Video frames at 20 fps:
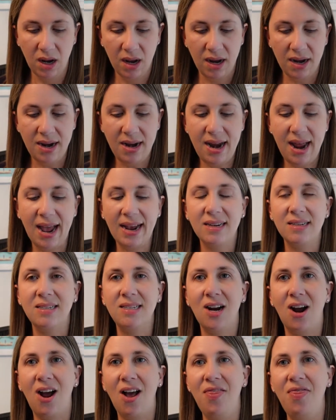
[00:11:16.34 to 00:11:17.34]
Next
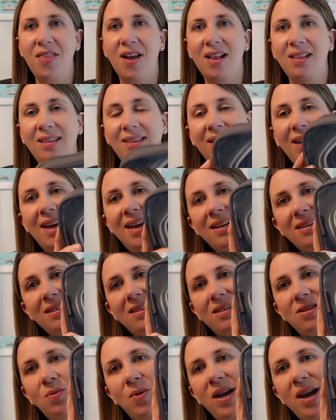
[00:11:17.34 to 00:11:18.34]
on the
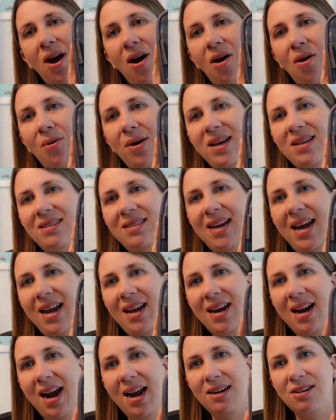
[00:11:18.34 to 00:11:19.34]
list, we always take
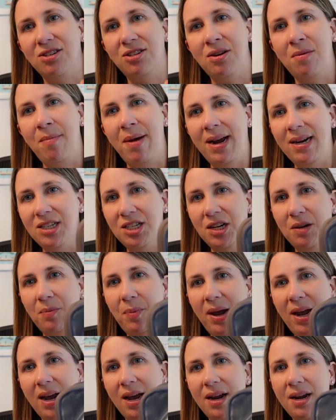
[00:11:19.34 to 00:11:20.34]
an extra magic
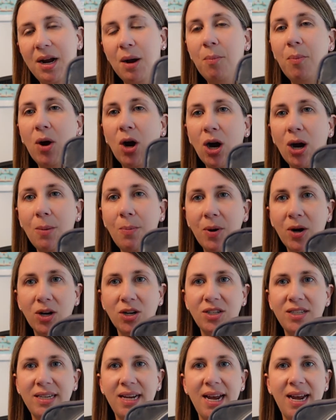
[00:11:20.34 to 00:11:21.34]
band per
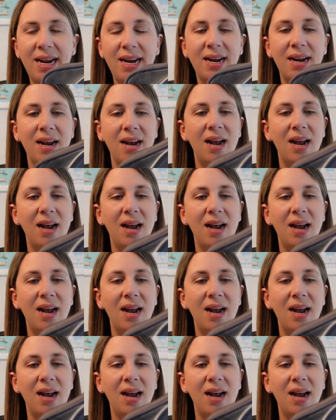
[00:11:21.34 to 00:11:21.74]
person.